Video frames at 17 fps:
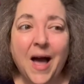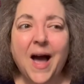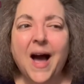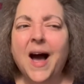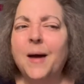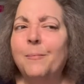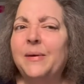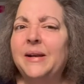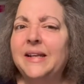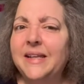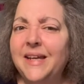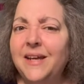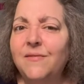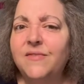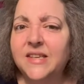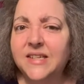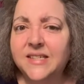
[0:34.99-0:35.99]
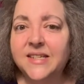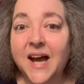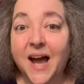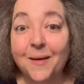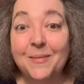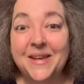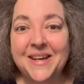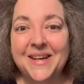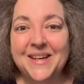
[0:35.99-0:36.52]
I believe this time
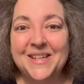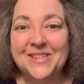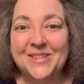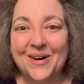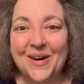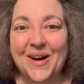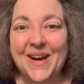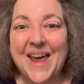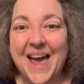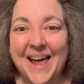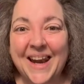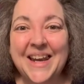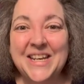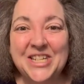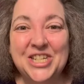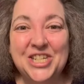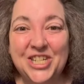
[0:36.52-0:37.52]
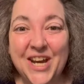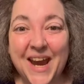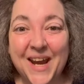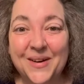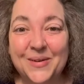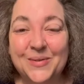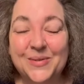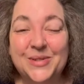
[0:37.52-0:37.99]
it is on Helen's channel.